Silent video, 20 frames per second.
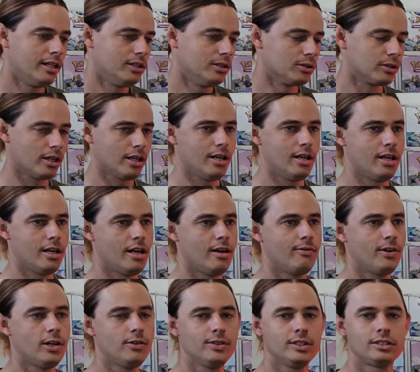Look,
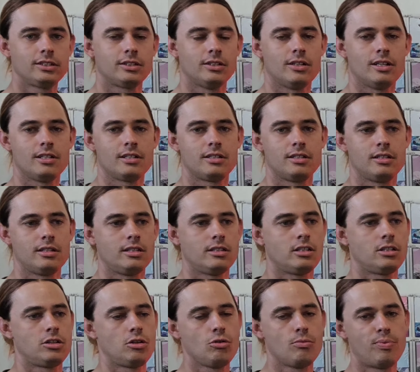Evolving Skies,
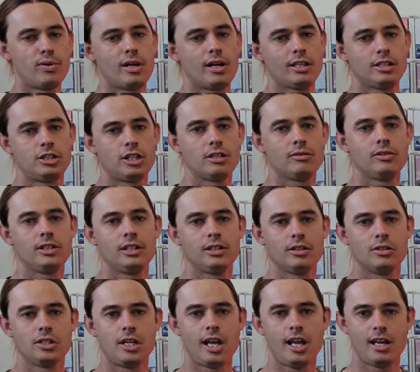the sealed product generally
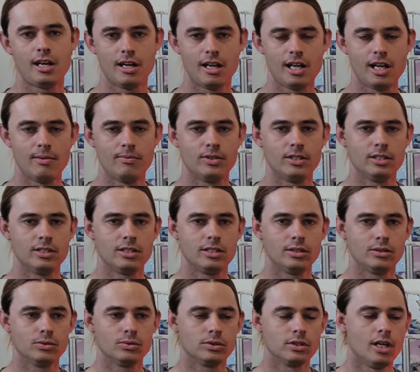goes hand in hand with the
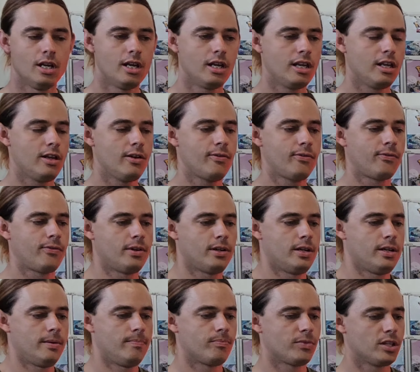singles. If
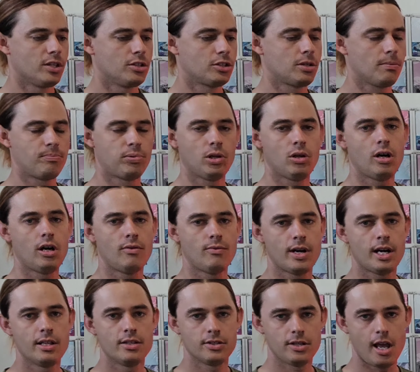supply
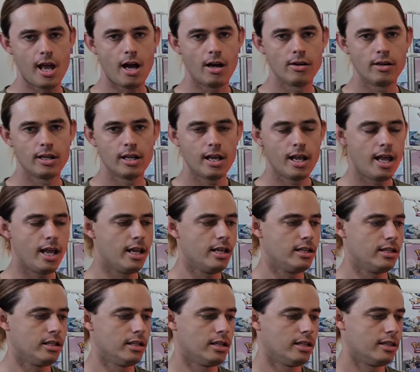runs out
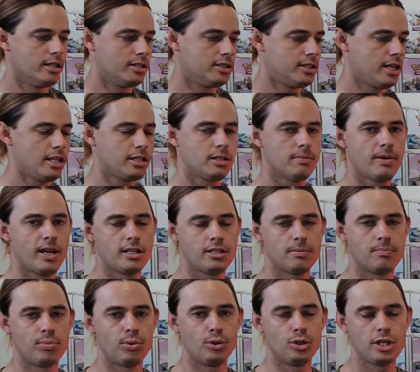and the set's about
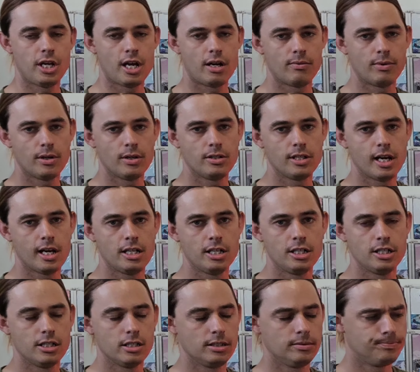to push out a
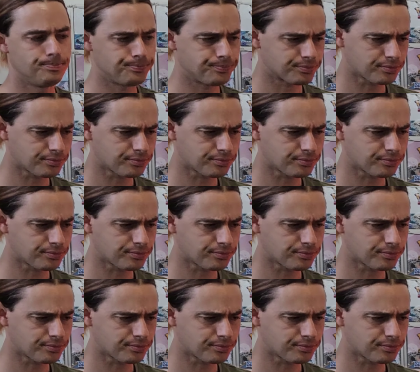rotation,